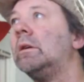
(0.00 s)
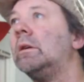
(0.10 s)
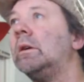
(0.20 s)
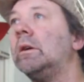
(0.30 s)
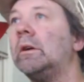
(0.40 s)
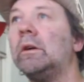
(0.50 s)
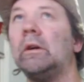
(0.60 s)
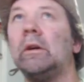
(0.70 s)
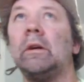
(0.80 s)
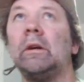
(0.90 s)

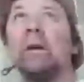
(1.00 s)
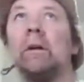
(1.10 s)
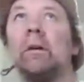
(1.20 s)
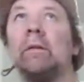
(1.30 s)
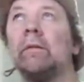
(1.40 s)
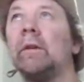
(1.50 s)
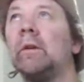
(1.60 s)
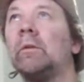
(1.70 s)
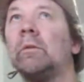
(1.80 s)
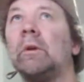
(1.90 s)
if
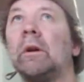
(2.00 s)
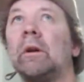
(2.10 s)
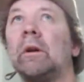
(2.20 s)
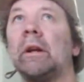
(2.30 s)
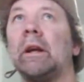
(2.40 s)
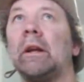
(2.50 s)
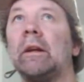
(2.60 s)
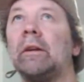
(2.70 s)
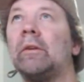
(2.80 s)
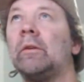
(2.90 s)
you want to get
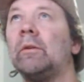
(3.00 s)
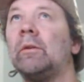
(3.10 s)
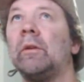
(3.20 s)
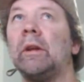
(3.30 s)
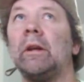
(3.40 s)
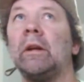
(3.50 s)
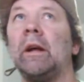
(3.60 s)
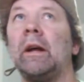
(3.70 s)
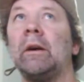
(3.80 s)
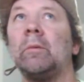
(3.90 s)
into the
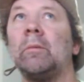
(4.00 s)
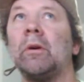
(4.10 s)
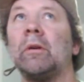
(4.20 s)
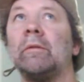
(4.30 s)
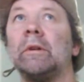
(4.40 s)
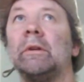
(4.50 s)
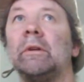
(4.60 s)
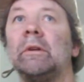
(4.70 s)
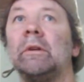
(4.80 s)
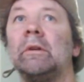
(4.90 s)
hangout part of it
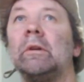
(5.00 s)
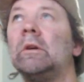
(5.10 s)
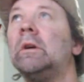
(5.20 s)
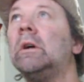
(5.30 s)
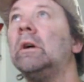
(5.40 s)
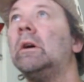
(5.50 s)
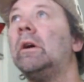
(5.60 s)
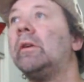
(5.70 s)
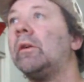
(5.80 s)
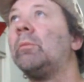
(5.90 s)

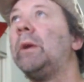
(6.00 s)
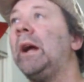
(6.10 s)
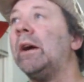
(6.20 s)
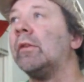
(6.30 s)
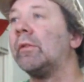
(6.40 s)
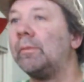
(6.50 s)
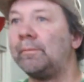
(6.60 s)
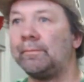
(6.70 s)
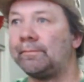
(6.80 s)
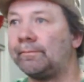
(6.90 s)
and just BS.
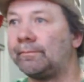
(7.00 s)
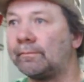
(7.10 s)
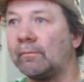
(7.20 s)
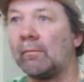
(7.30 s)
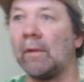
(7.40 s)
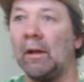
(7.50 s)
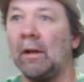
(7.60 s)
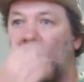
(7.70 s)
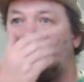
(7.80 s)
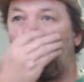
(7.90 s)

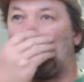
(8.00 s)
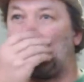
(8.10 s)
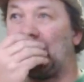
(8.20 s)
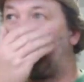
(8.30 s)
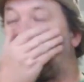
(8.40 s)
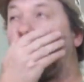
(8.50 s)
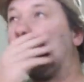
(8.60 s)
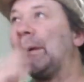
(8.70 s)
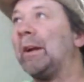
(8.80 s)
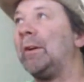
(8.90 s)
So anyways, what I'm
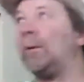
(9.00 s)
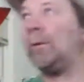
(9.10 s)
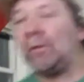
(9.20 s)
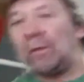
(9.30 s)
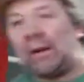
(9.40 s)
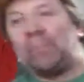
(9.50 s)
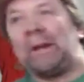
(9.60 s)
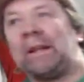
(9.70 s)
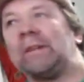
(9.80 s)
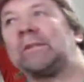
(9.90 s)
going to do is I've made
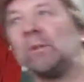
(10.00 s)
that stupid